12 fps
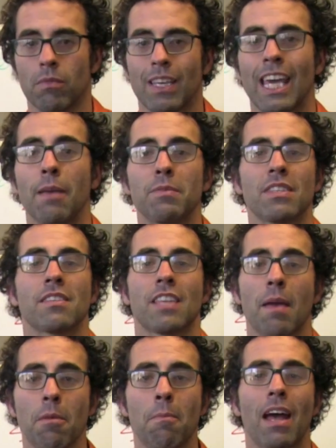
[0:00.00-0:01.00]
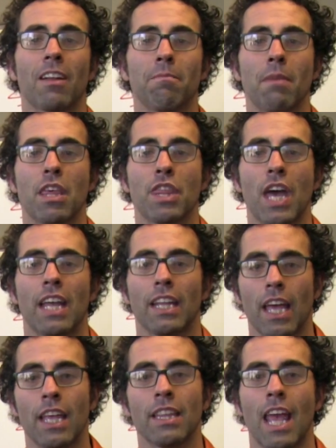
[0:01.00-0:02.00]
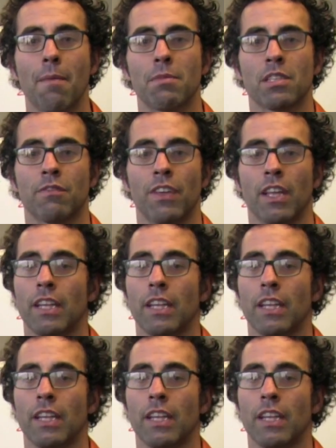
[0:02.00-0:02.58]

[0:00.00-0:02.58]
keeps the same amount of methane in the atmosphere.